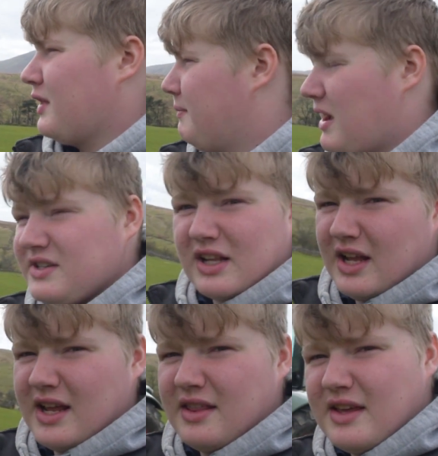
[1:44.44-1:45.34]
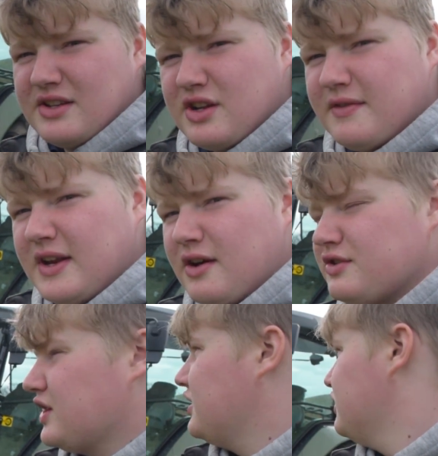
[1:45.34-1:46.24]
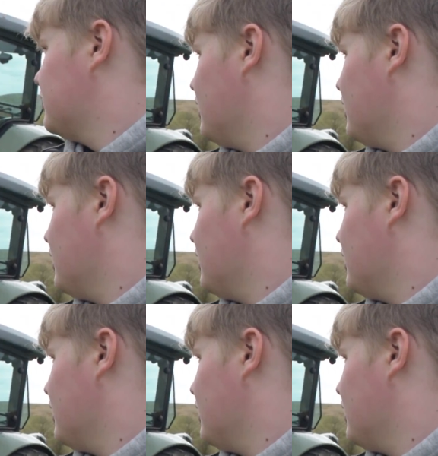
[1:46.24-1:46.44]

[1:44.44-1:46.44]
Basically, these two videos, this is